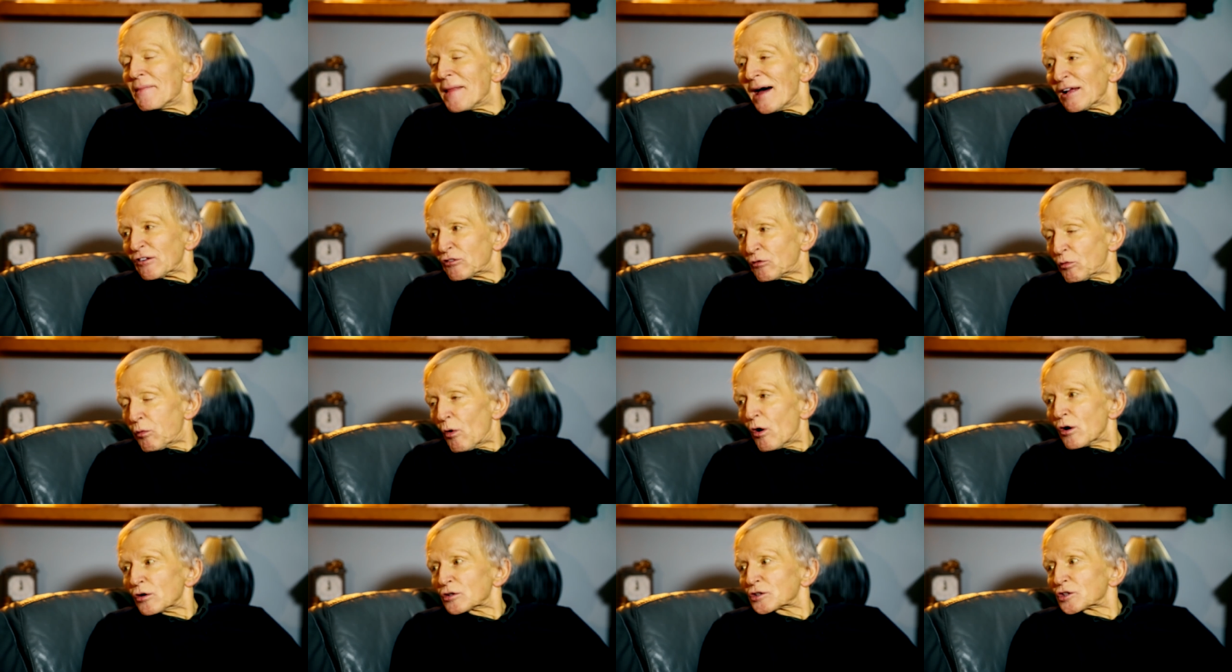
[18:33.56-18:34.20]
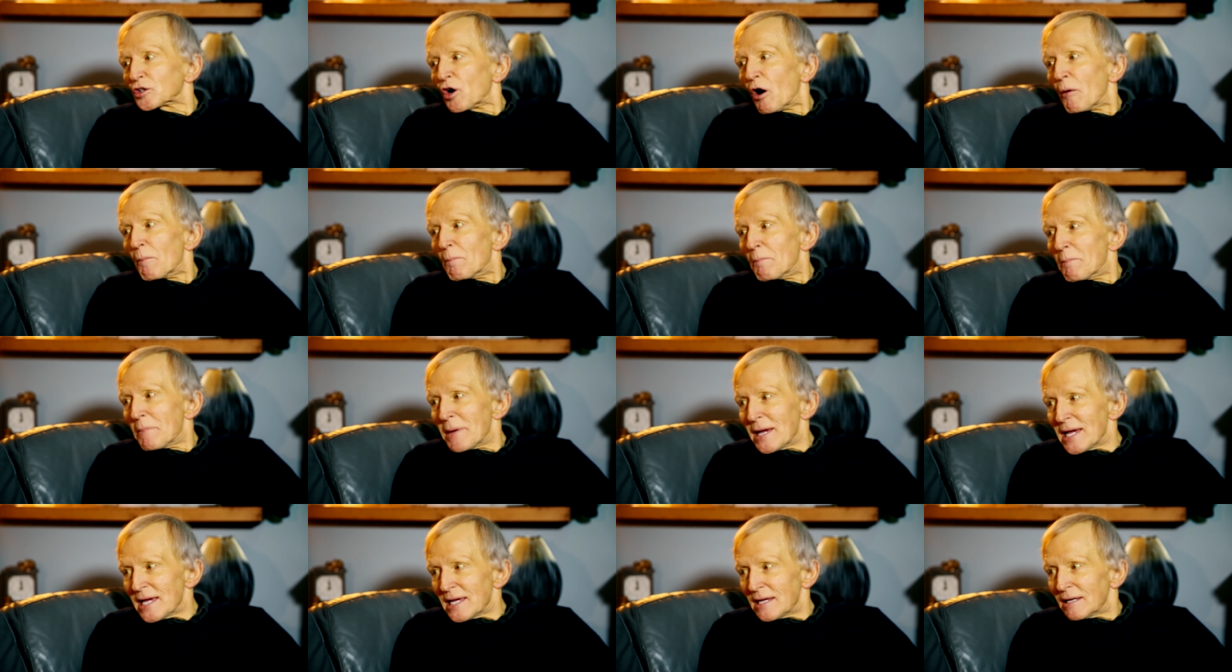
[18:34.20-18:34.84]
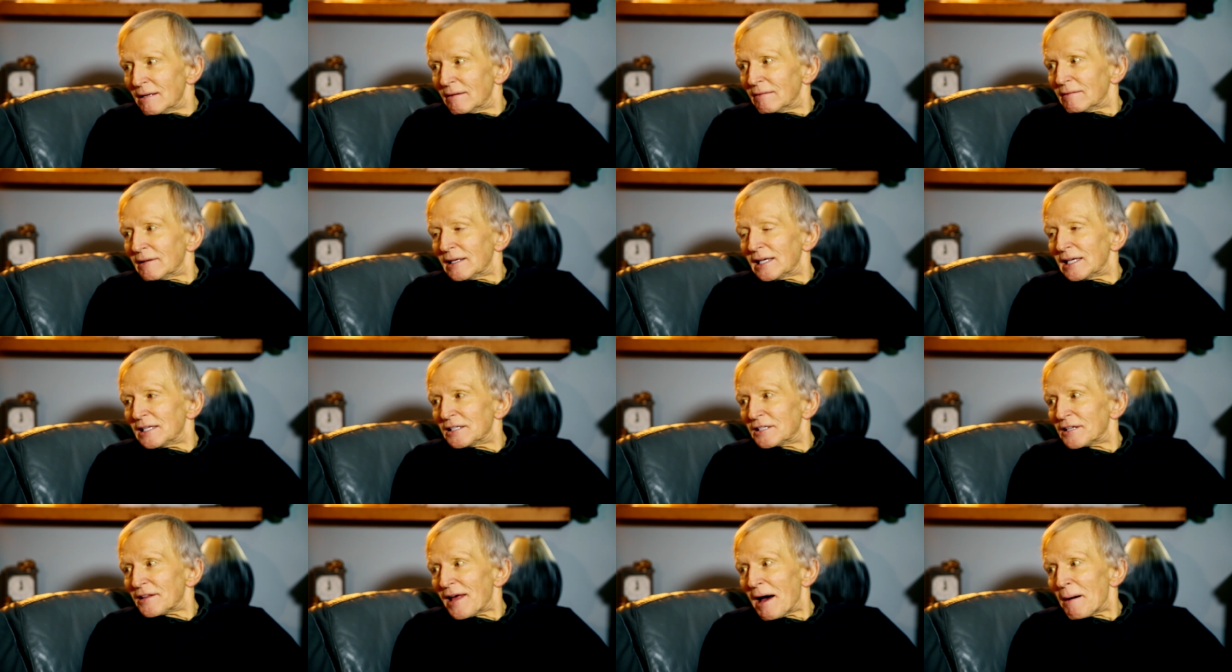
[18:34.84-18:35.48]
And that's what got me
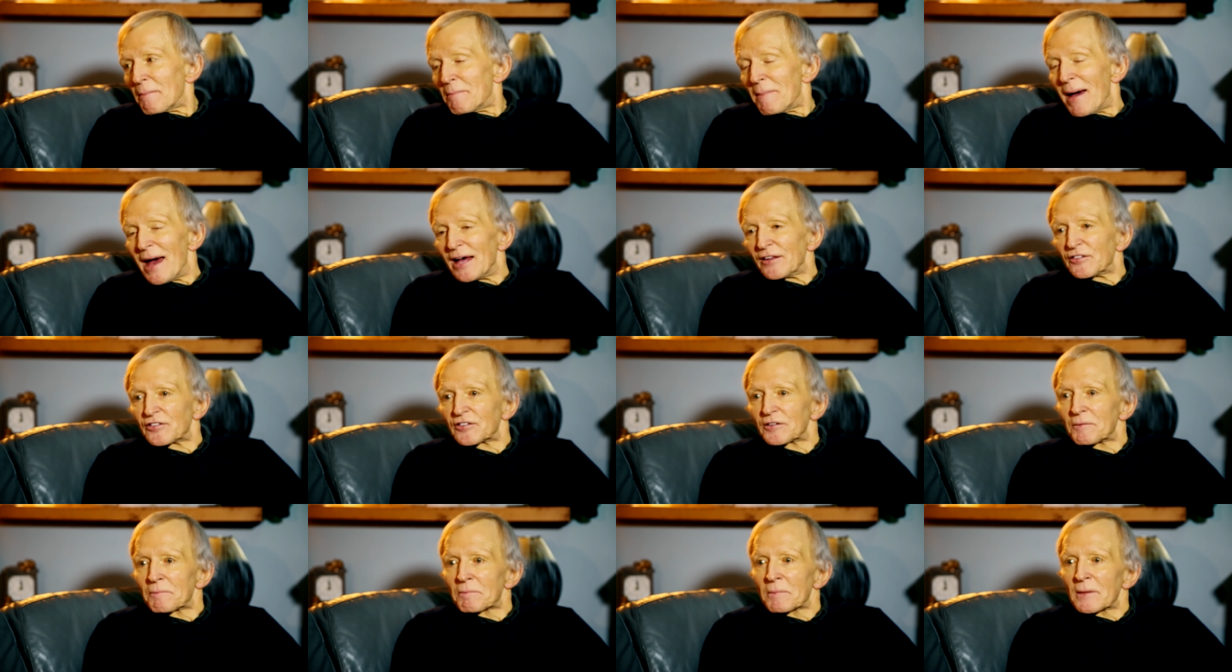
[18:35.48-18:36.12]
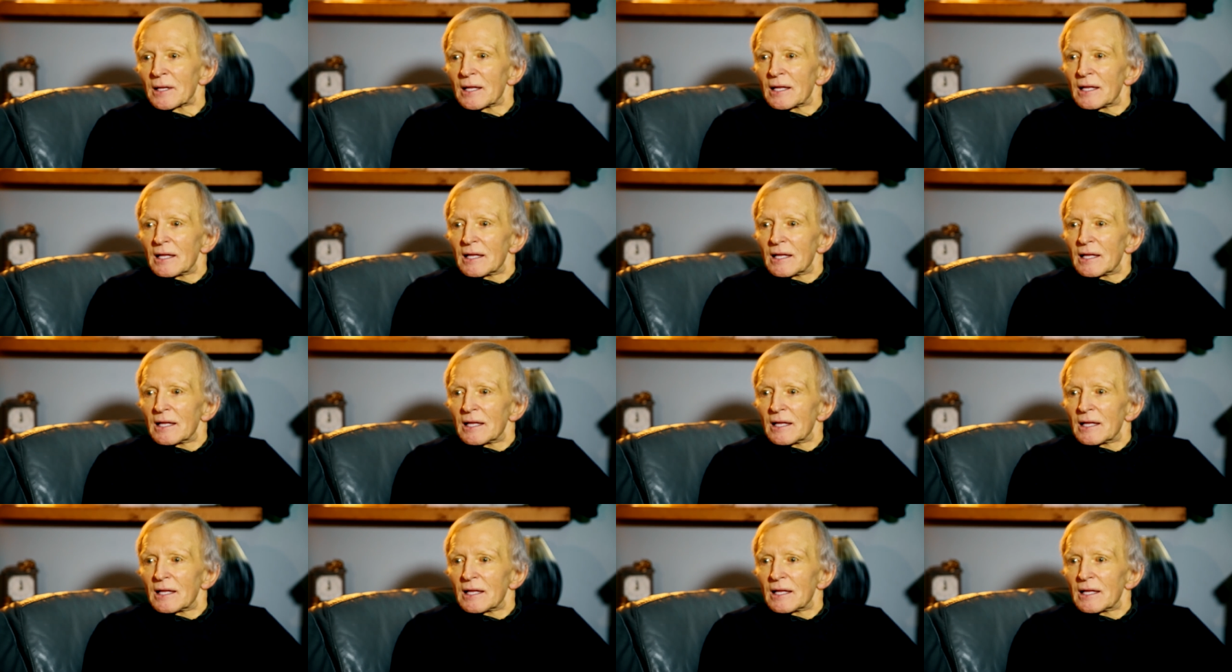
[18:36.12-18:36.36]
into that mess.